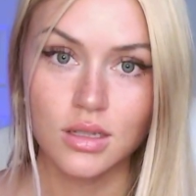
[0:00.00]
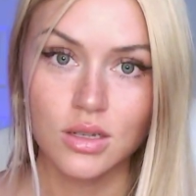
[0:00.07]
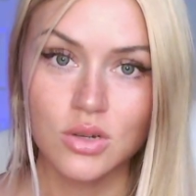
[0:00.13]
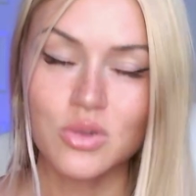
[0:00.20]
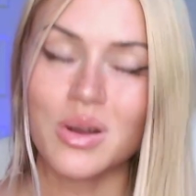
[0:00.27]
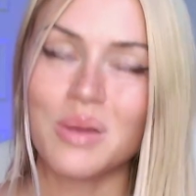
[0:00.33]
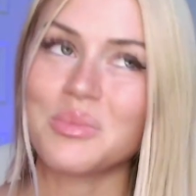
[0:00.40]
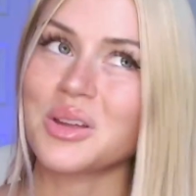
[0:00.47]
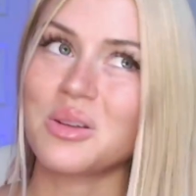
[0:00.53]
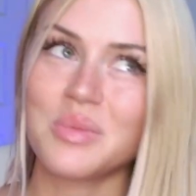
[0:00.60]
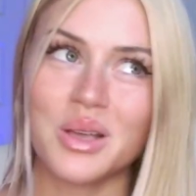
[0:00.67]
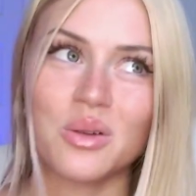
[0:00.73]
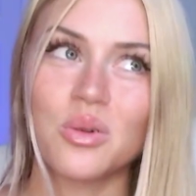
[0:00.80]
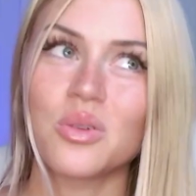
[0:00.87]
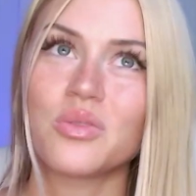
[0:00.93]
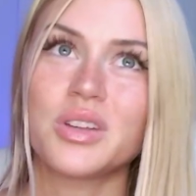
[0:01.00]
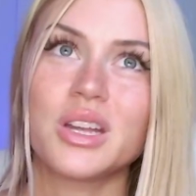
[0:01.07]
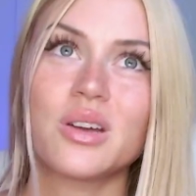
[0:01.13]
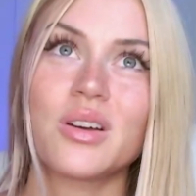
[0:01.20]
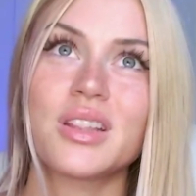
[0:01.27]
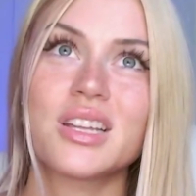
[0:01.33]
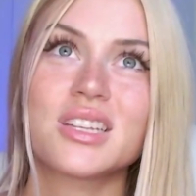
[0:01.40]
Ooh, I'm going to make a whole
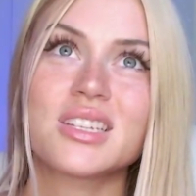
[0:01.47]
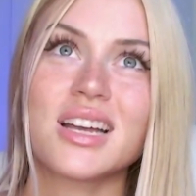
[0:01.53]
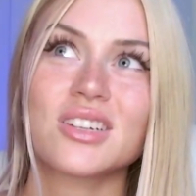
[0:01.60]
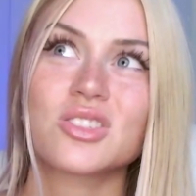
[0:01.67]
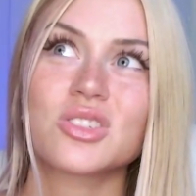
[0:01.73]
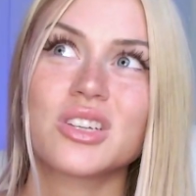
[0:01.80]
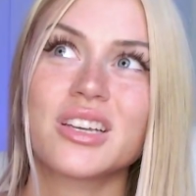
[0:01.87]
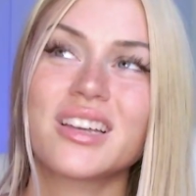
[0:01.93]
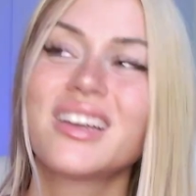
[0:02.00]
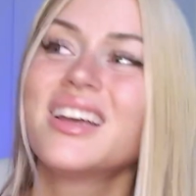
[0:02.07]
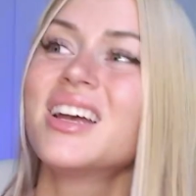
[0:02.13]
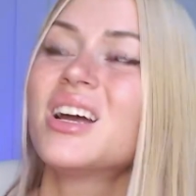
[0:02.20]
video on this actually.